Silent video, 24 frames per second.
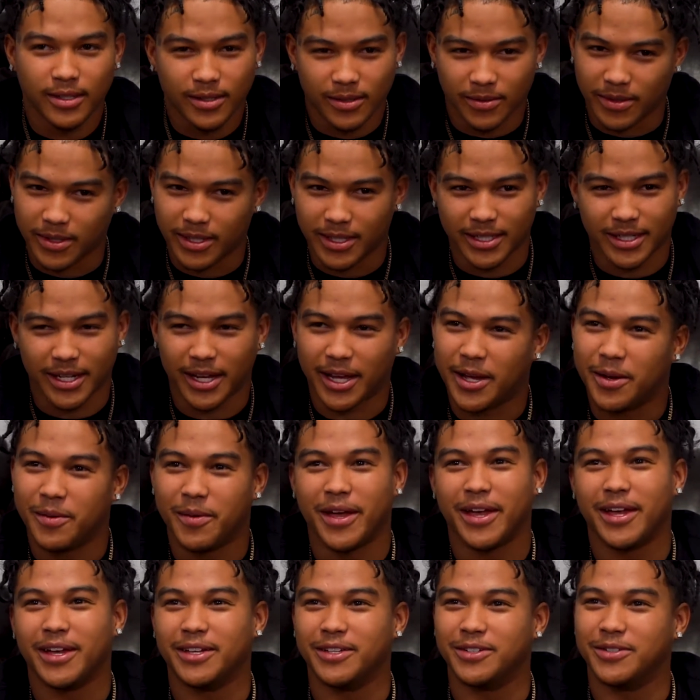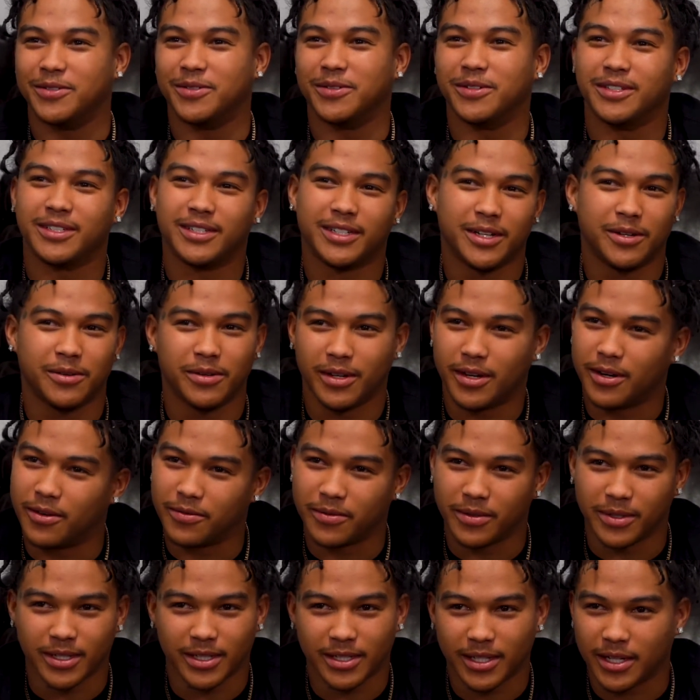we the same age, you know what I'm saying, we come
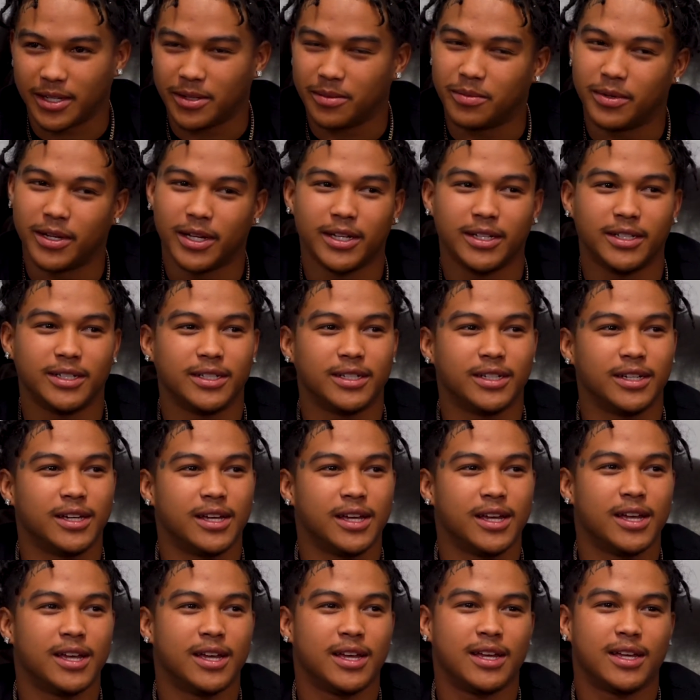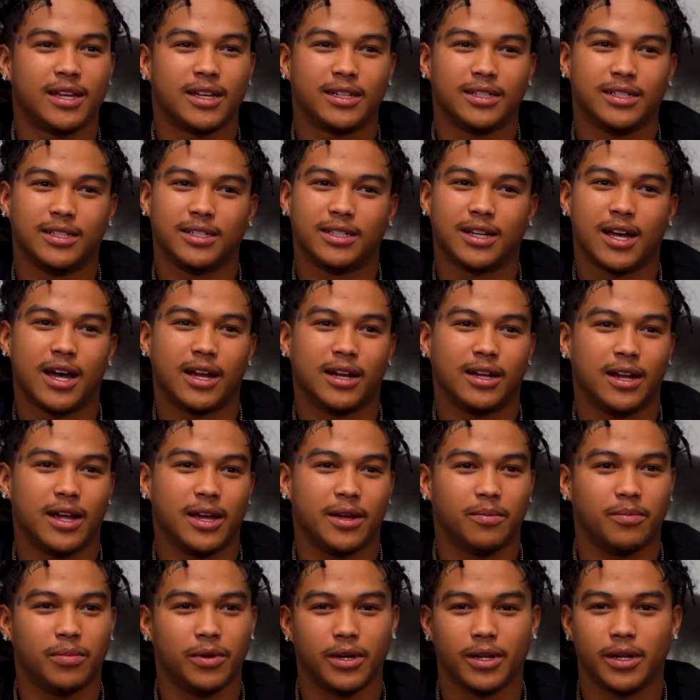from the same place. Just kind of
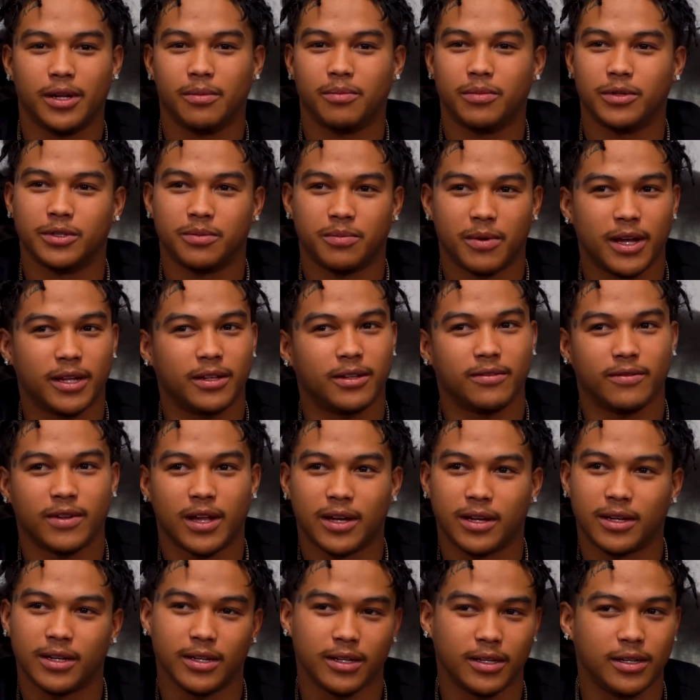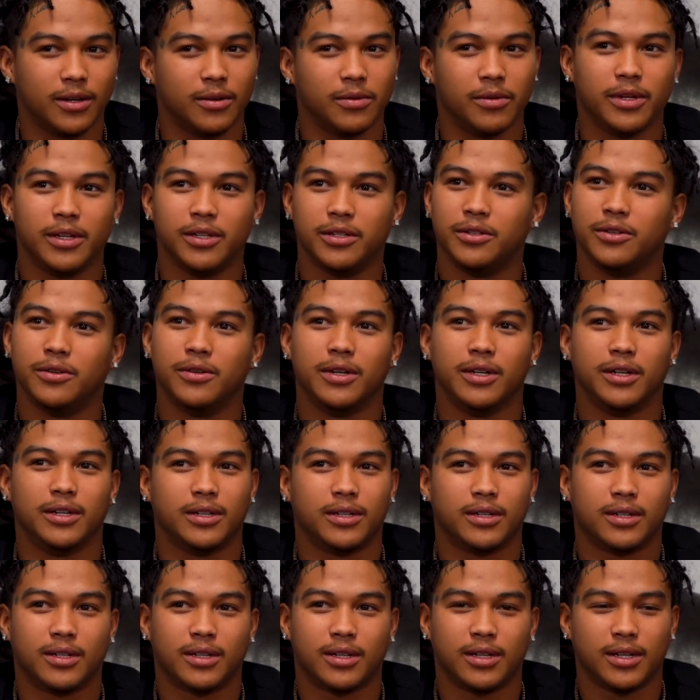like put it in perspective, like a nigga could really do it.
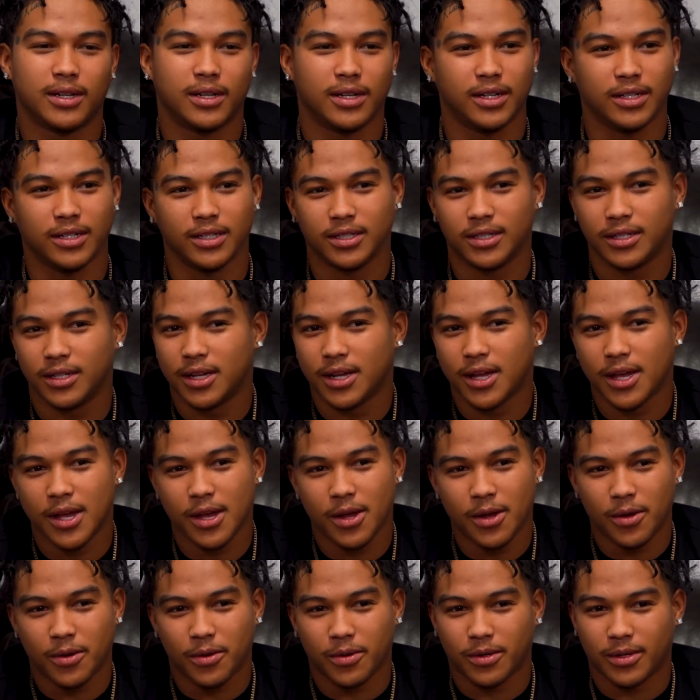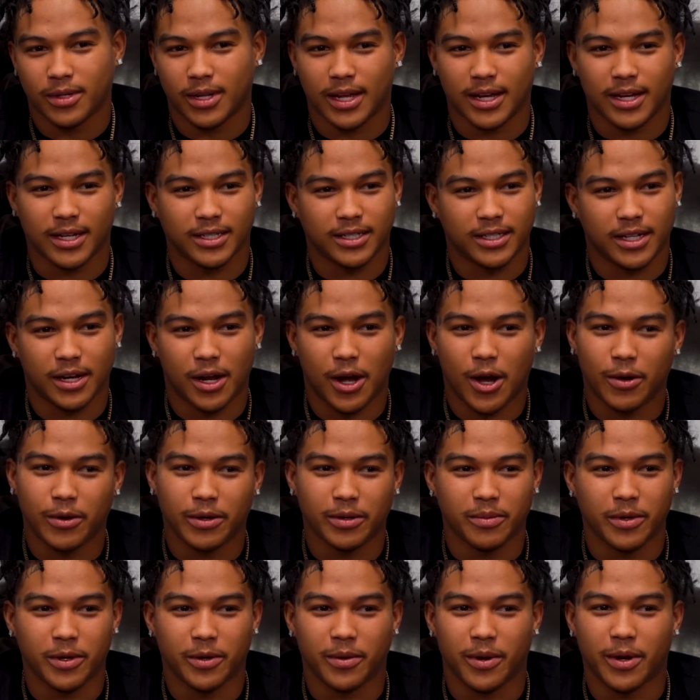Cause like I said, I
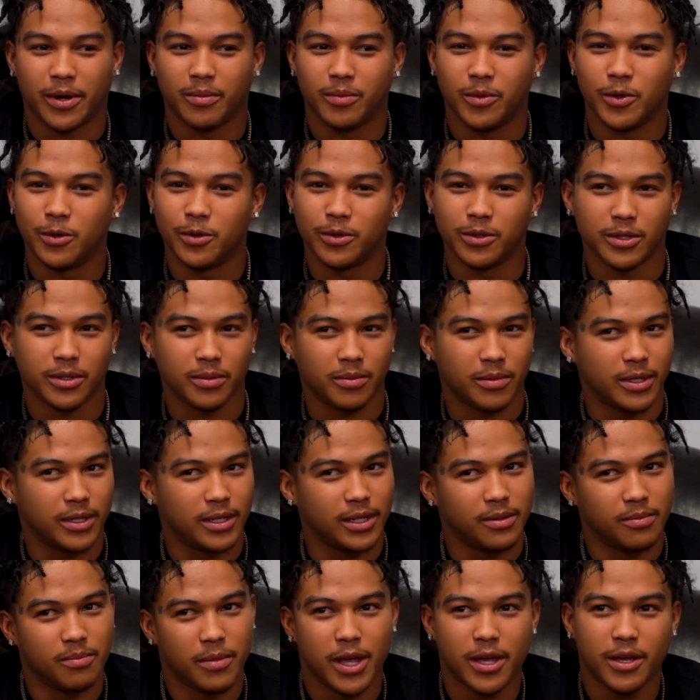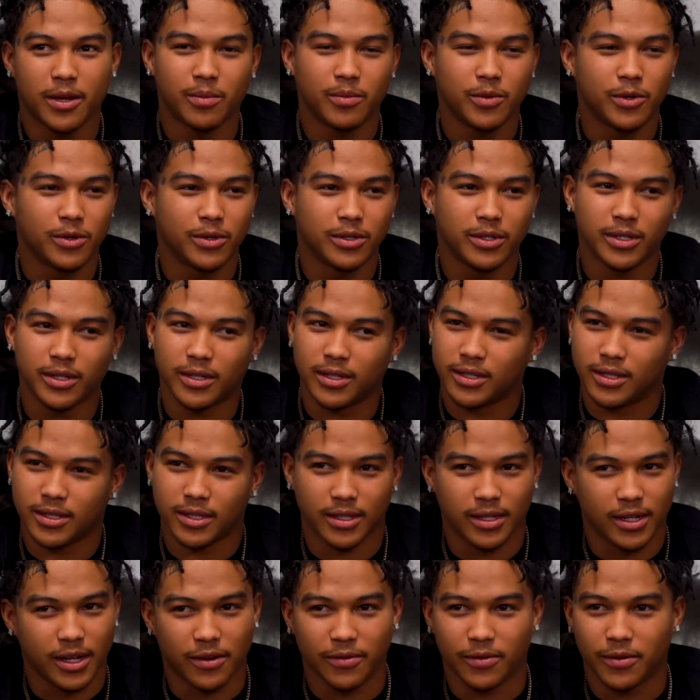always been around music, but making music, just
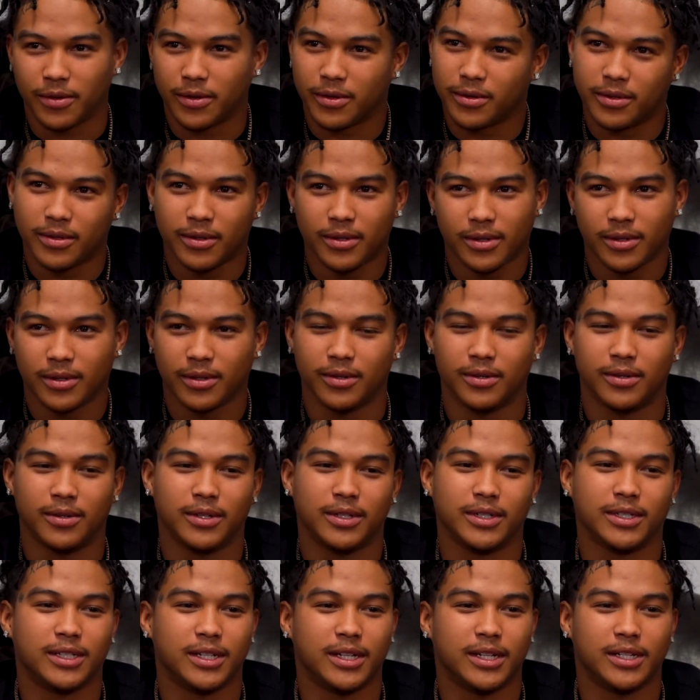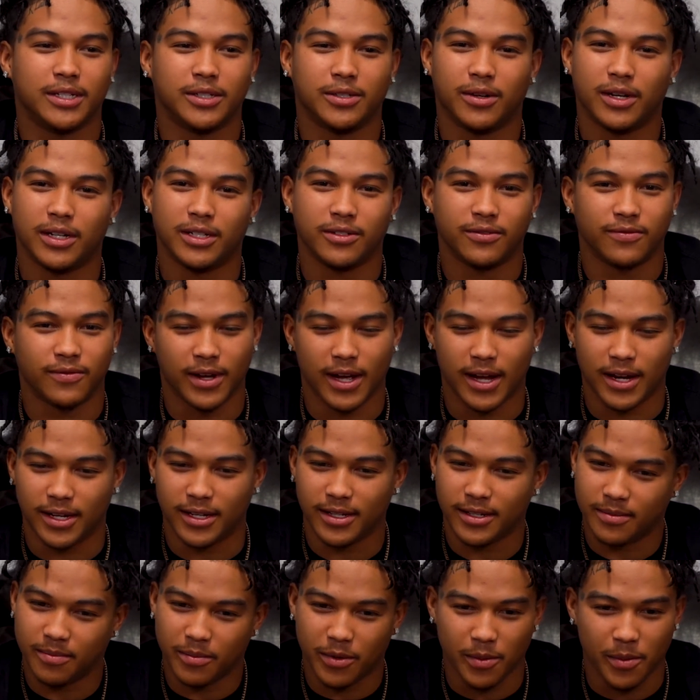never, you know what I'm saying? So I just finally
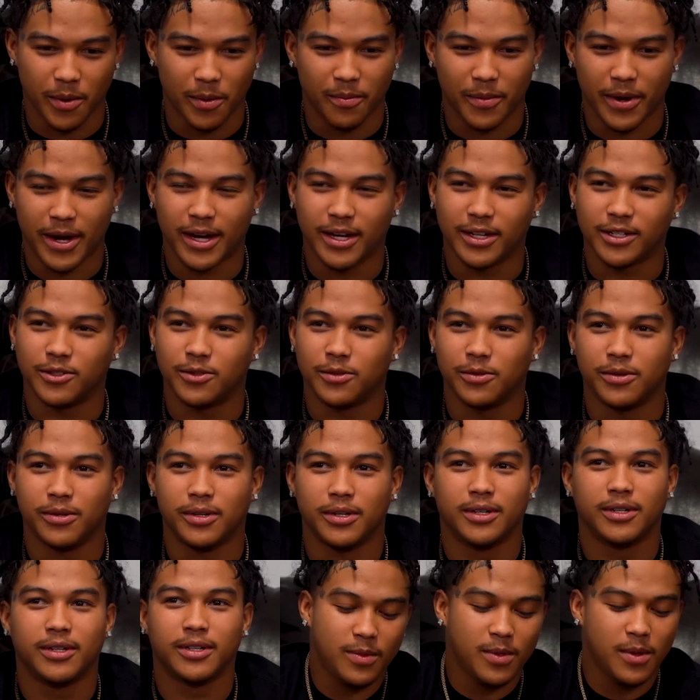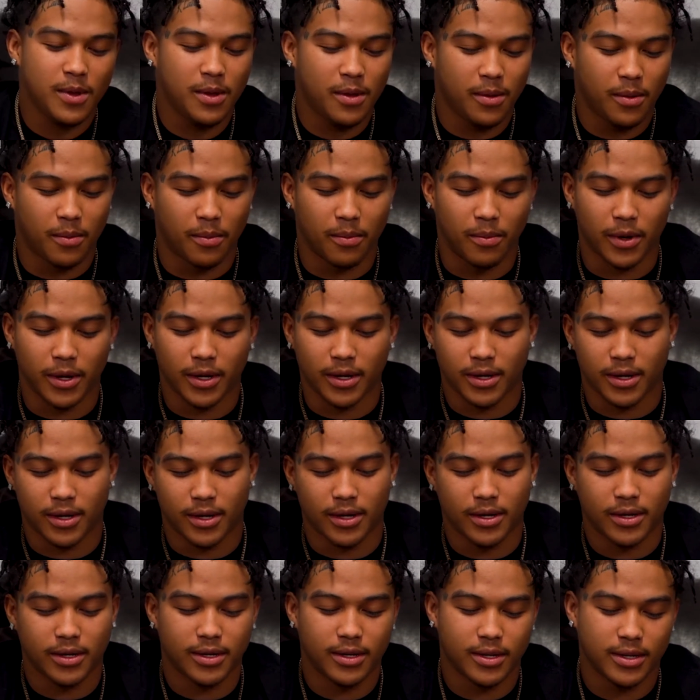put my mind to it. But